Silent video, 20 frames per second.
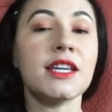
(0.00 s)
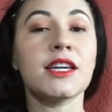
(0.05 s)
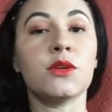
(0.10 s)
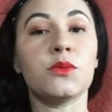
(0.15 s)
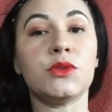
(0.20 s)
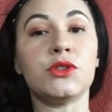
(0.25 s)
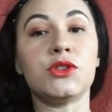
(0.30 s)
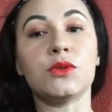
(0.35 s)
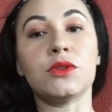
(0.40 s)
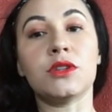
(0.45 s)

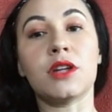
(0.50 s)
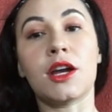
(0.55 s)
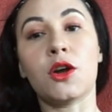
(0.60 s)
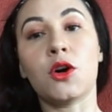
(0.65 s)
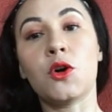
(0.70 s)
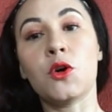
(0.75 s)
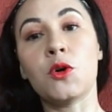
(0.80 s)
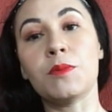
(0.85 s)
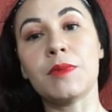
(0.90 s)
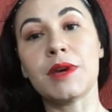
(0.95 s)
We do a lot of
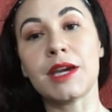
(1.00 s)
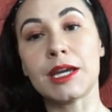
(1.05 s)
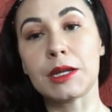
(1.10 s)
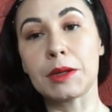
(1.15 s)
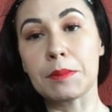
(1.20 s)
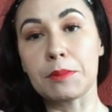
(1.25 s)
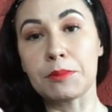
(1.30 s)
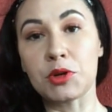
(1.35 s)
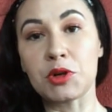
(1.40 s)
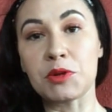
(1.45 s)
homemade
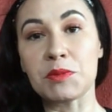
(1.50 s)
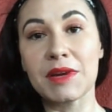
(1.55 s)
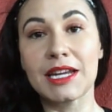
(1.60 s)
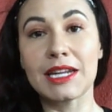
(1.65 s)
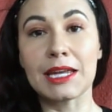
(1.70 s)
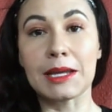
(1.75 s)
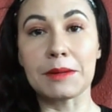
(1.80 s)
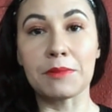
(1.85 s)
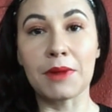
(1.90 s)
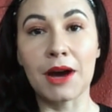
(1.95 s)
mermaid
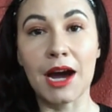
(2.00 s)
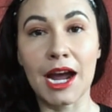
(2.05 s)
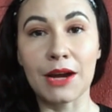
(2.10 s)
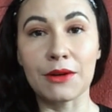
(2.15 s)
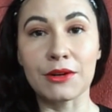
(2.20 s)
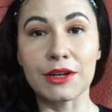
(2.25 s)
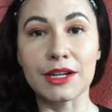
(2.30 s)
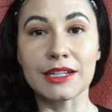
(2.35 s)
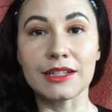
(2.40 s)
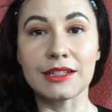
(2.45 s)
and
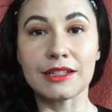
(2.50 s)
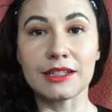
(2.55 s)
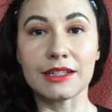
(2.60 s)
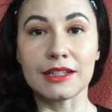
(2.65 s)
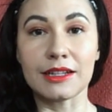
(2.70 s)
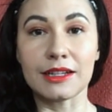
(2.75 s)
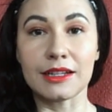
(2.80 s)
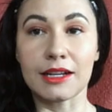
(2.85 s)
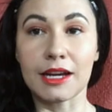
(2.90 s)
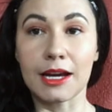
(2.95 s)
pirate
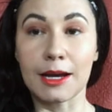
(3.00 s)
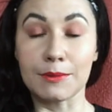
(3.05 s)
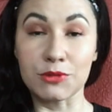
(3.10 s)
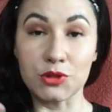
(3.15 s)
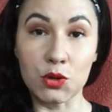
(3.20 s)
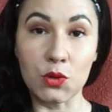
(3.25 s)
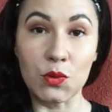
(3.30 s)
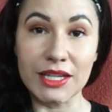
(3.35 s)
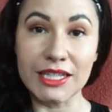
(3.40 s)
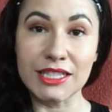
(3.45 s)

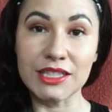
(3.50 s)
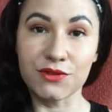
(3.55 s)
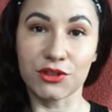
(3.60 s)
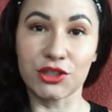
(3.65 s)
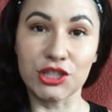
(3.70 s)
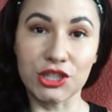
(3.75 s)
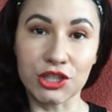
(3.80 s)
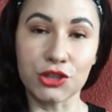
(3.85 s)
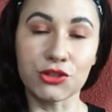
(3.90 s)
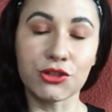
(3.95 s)
toys for
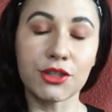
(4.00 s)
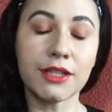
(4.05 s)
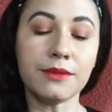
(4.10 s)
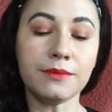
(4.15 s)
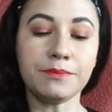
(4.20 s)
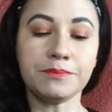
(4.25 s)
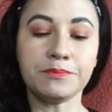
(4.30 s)
children.